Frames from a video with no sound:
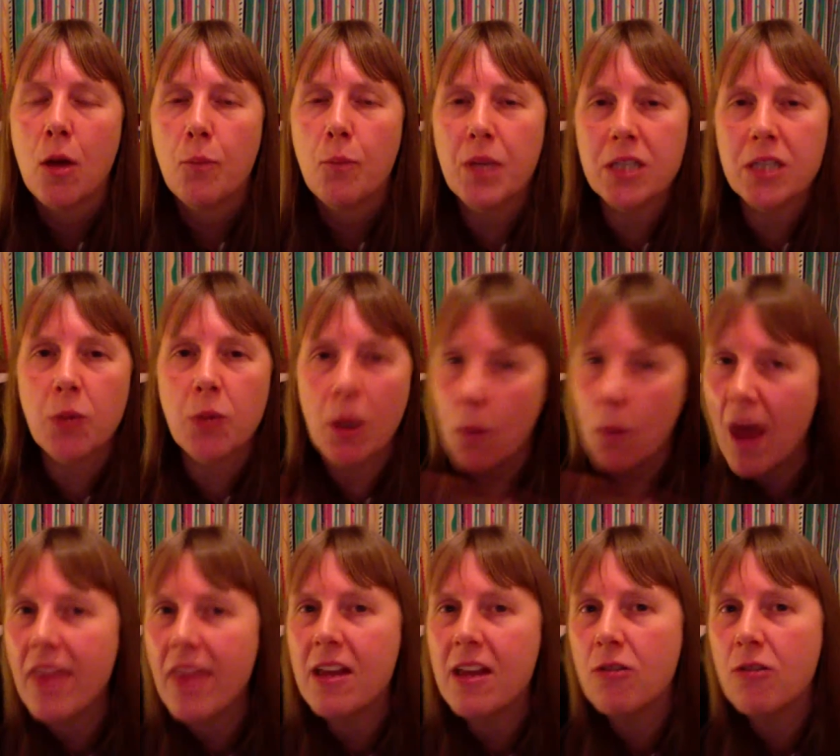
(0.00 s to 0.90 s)
between
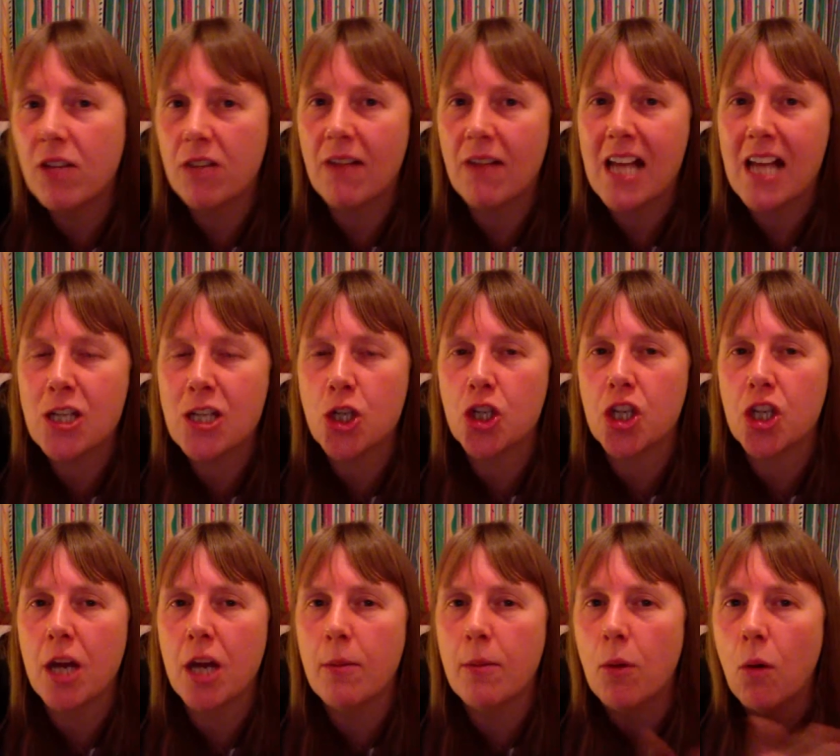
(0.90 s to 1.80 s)
whether you're in a
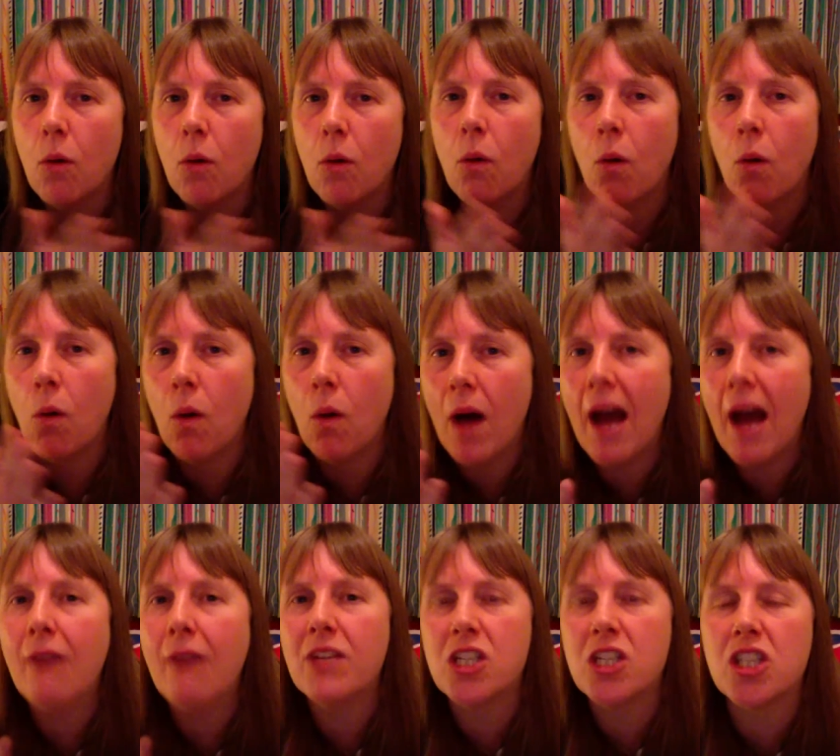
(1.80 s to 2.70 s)
relationship or
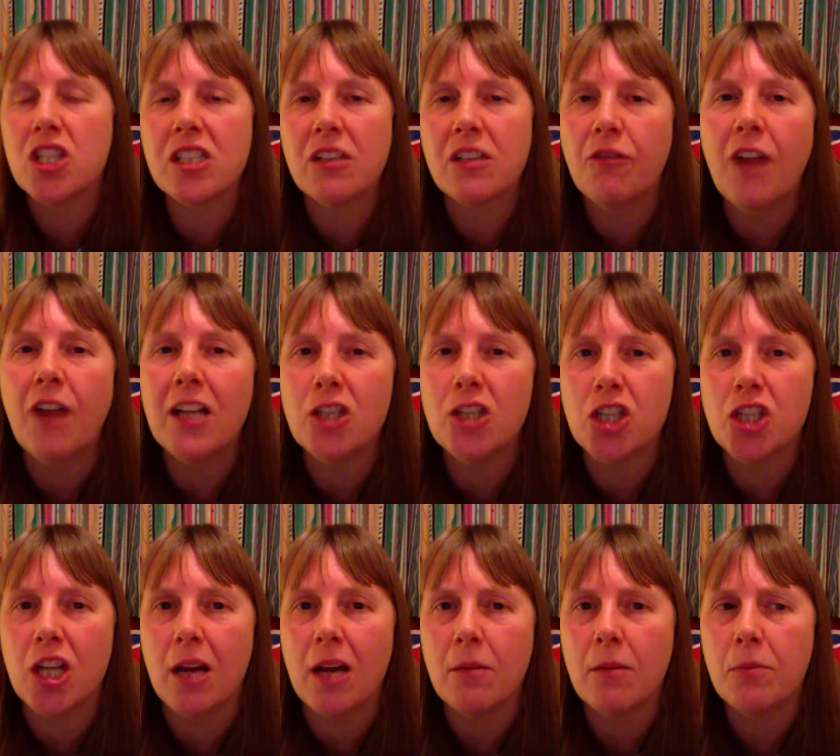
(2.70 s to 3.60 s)
having just a
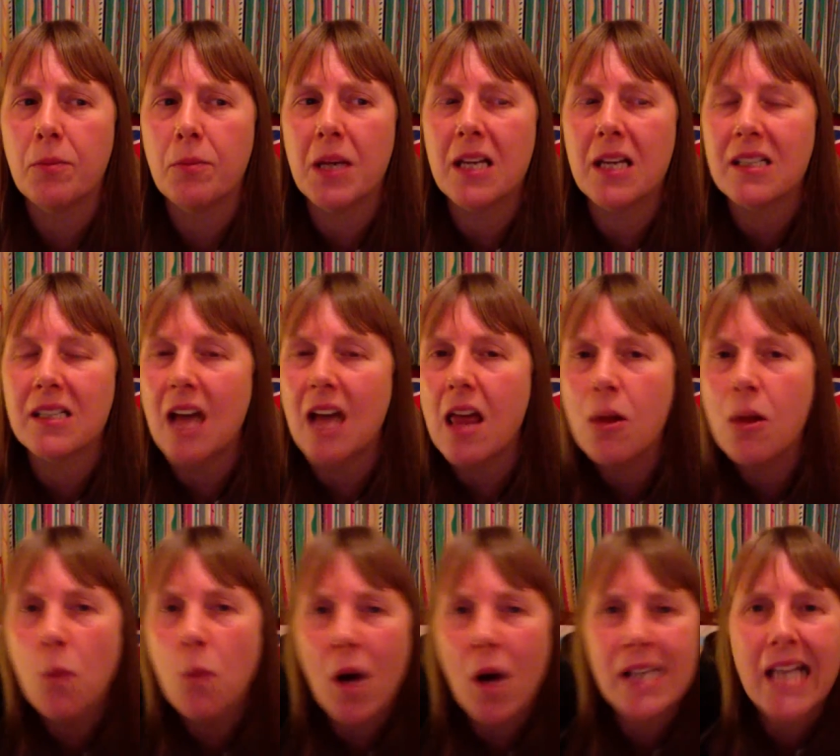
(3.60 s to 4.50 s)
friendship, because
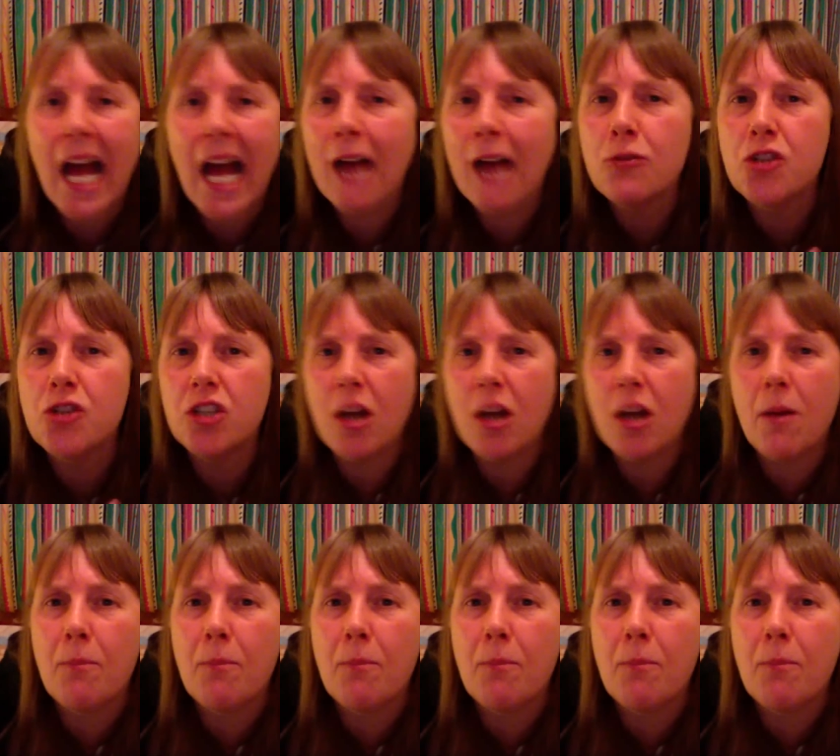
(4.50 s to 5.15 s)
otherwise, how do you know?